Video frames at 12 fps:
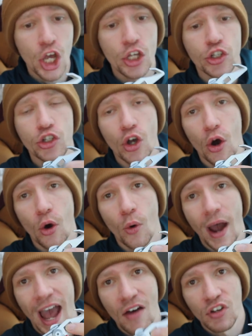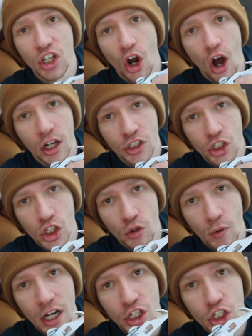So having an oxygen
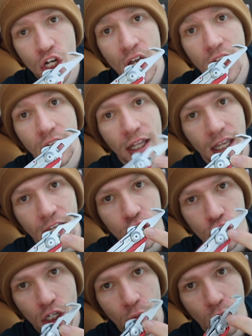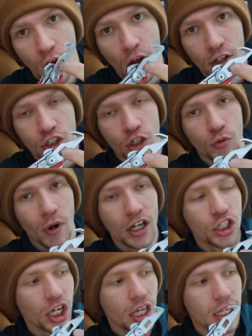wrench, like a genuine oxygen
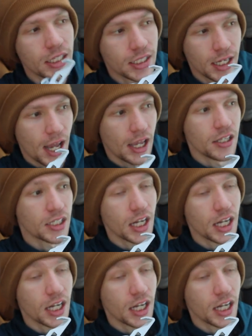wrench, is nice.